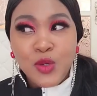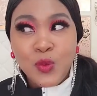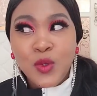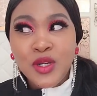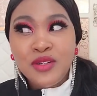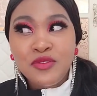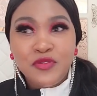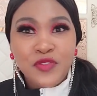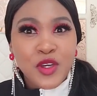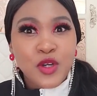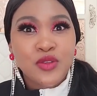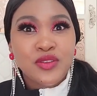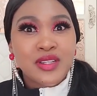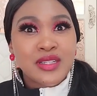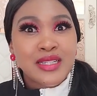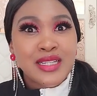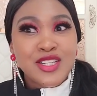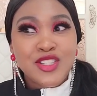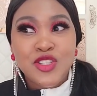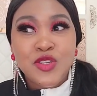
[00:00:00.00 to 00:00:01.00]
You wouldn't feel
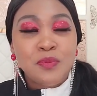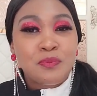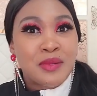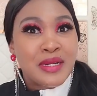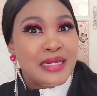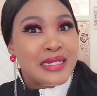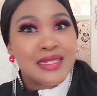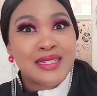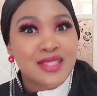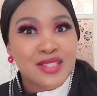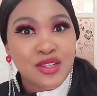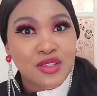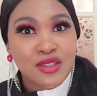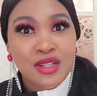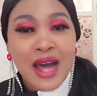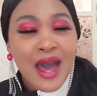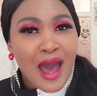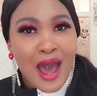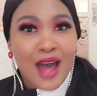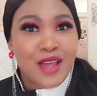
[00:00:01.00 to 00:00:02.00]
the need to
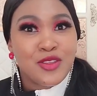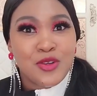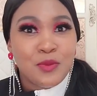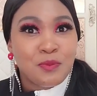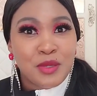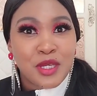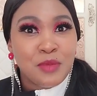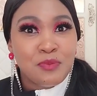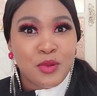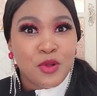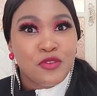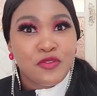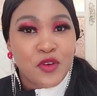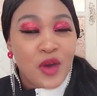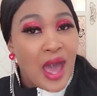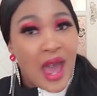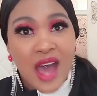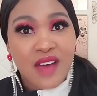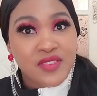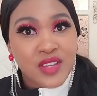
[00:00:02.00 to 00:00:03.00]
belittle other people
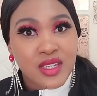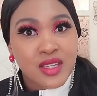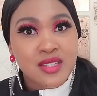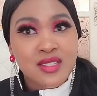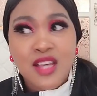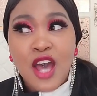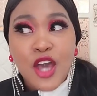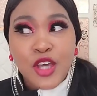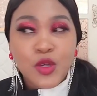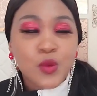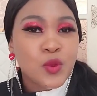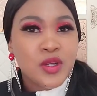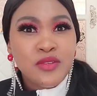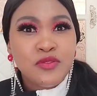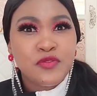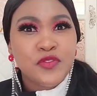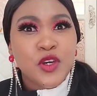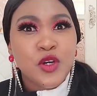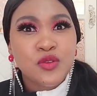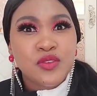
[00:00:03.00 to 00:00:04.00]
for having it. You
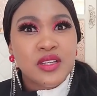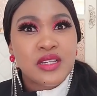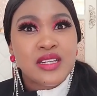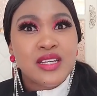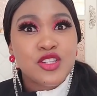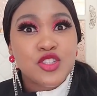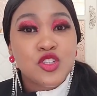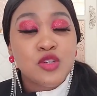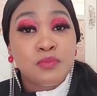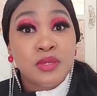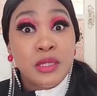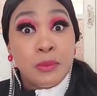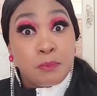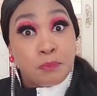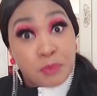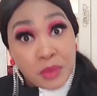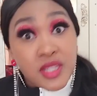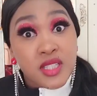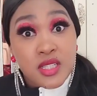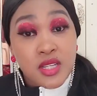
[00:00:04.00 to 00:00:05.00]
wouldn't feel the need to be
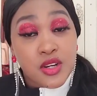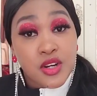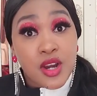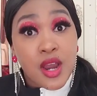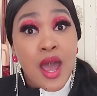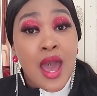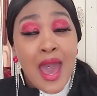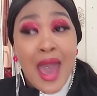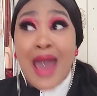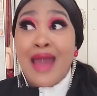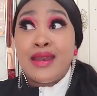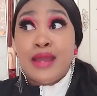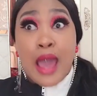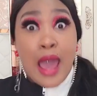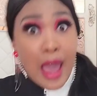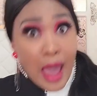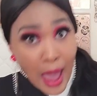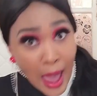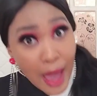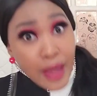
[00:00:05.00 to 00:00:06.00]
bitter
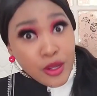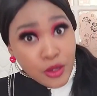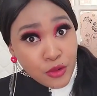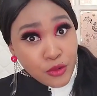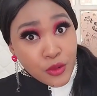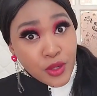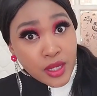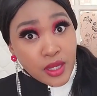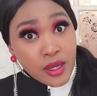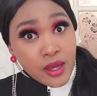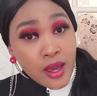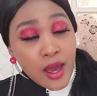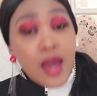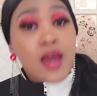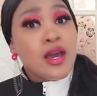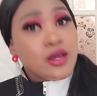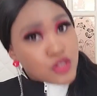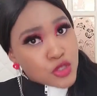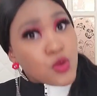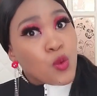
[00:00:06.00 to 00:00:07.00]
and angry
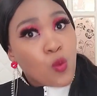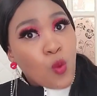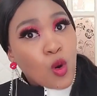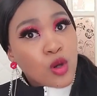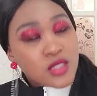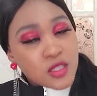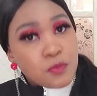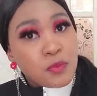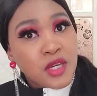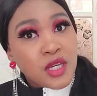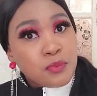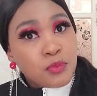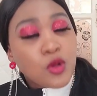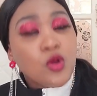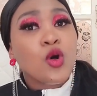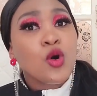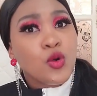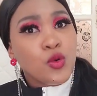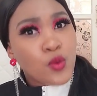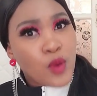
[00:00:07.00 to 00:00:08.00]
towards
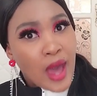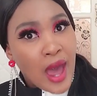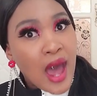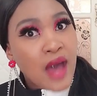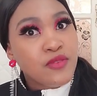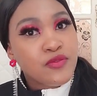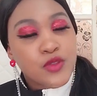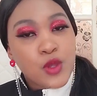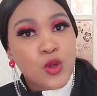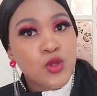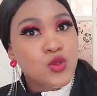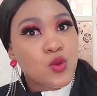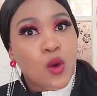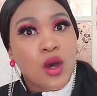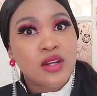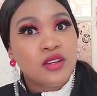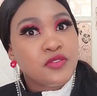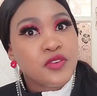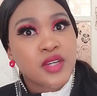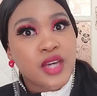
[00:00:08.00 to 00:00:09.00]
people who have those
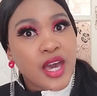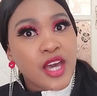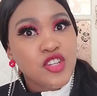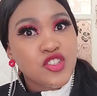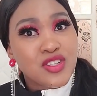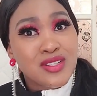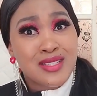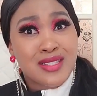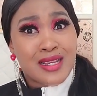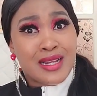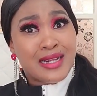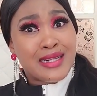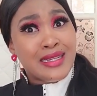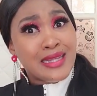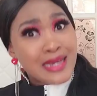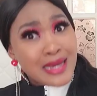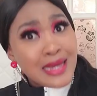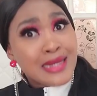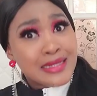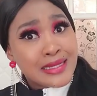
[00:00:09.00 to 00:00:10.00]
qualifications.
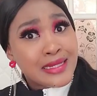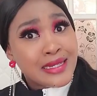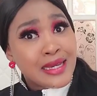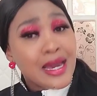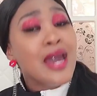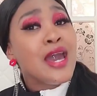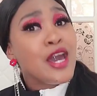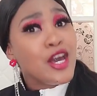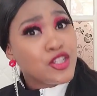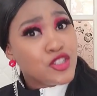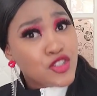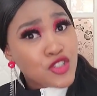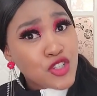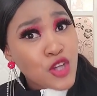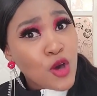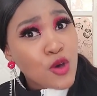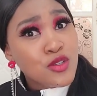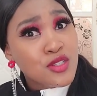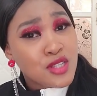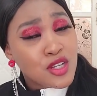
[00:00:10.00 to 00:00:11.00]
Clearly, it
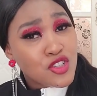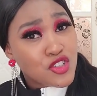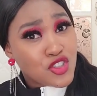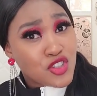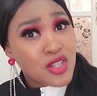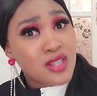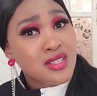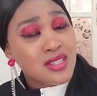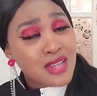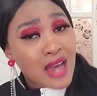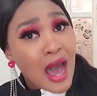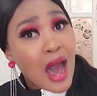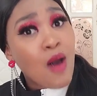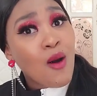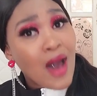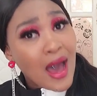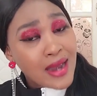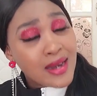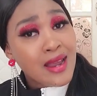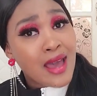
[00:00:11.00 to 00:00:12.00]
shows just
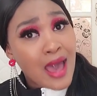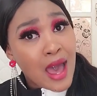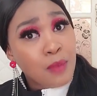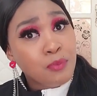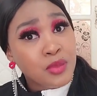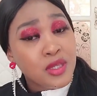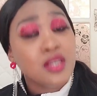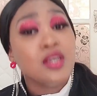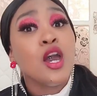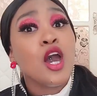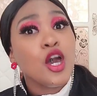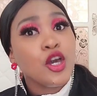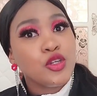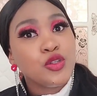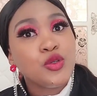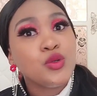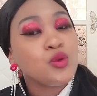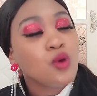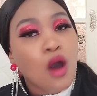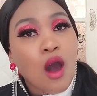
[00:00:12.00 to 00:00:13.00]
how unhappy
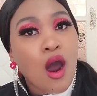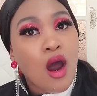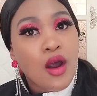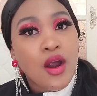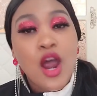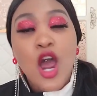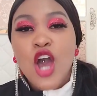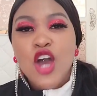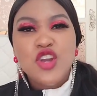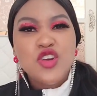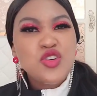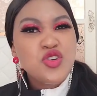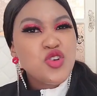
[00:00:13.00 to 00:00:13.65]
you are.